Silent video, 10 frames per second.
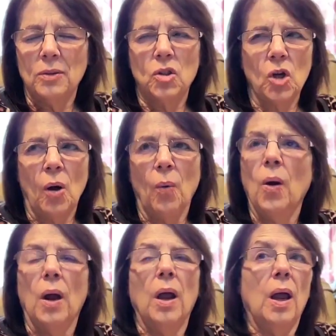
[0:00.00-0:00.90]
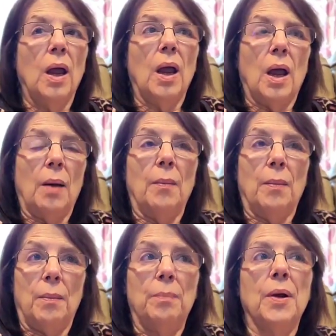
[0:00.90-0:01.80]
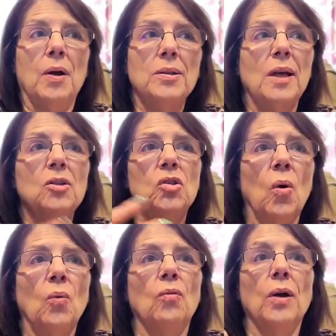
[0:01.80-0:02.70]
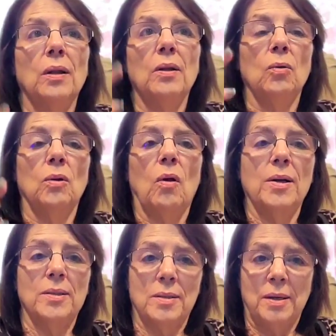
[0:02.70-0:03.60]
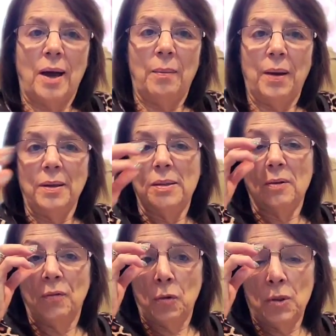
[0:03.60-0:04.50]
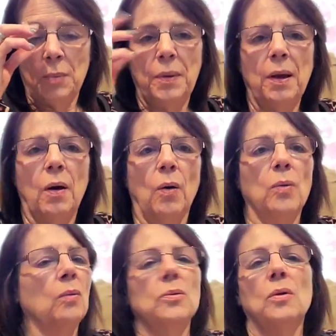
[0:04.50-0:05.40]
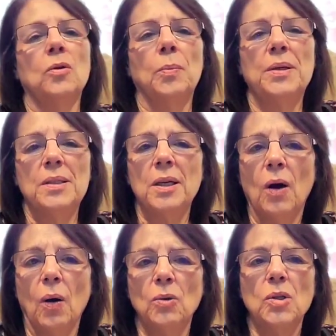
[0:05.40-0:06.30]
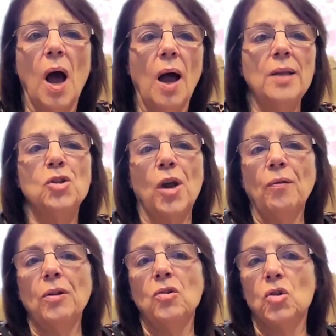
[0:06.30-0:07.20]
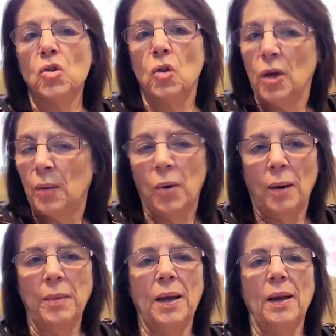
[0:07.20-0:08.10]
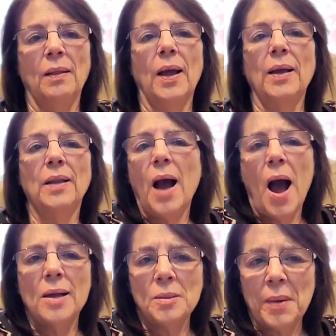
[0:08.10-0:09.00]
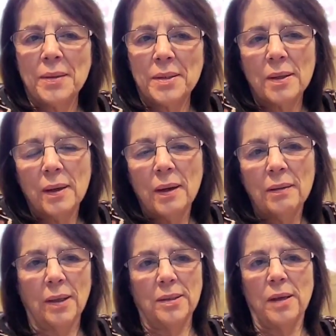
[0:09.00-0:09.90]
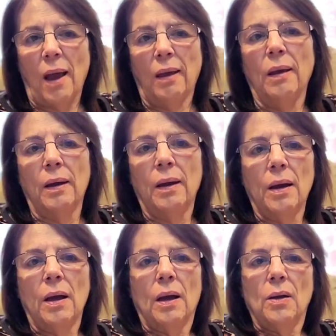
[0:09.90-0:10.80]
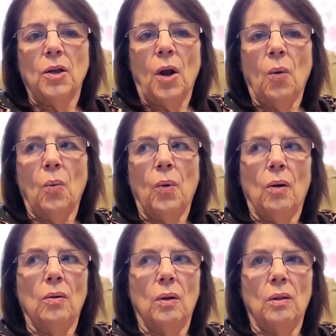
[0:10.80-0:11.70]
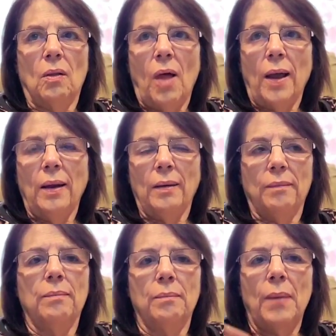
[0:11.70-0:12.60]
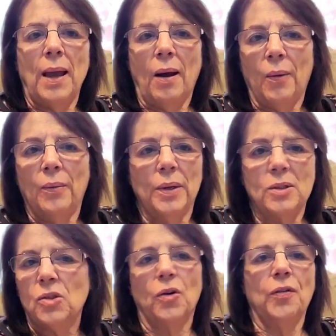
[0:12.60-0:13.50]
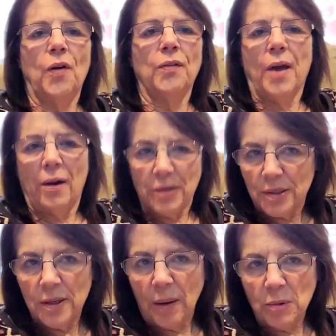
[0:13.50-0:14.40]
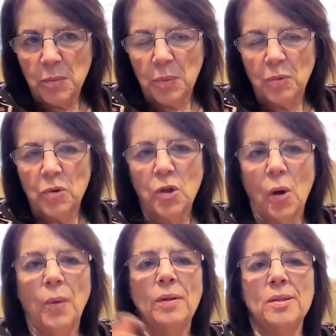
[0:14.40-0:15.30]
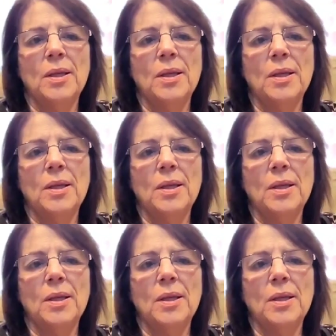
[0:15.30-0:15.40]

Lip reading: So because I don't really utilize the database of UPC codes, I generally just look at what I'm eating, like the condiments, let's say, you know, the light mayo is 35 calories a tablespoon. So in this